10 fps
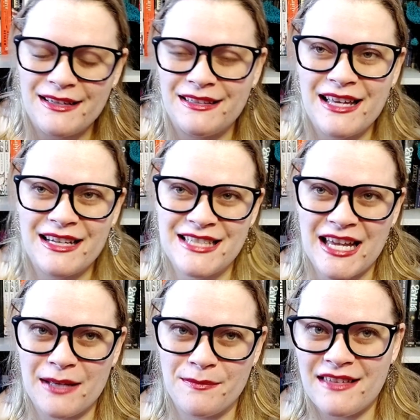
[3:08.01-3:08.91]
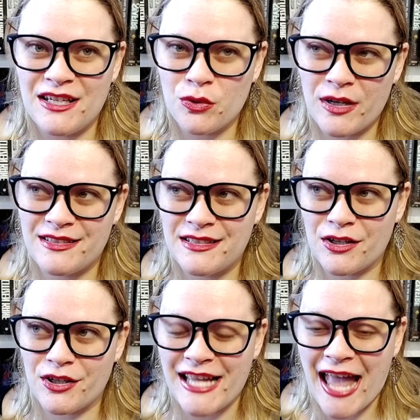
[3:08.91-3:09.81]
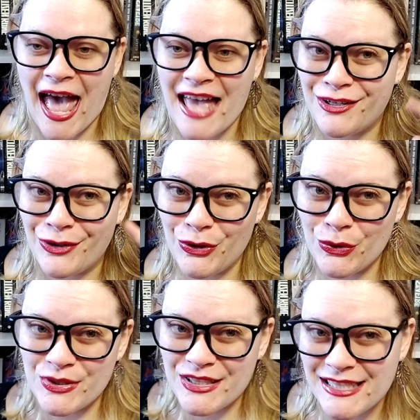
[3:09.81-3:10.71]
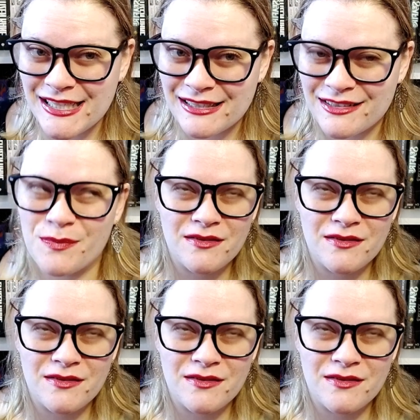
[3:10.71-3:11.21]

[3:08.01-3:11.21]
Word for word: A lot of times they don't necessarily add new scenes.